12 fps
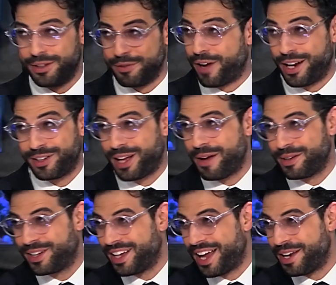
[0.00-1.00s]
Yeah, final
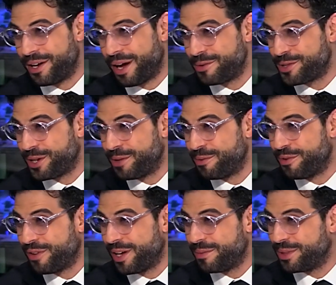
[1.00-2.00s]
comment. I know I was going to move
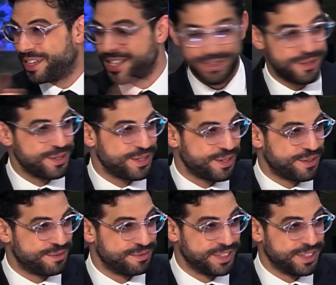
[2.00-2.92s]
on, but those are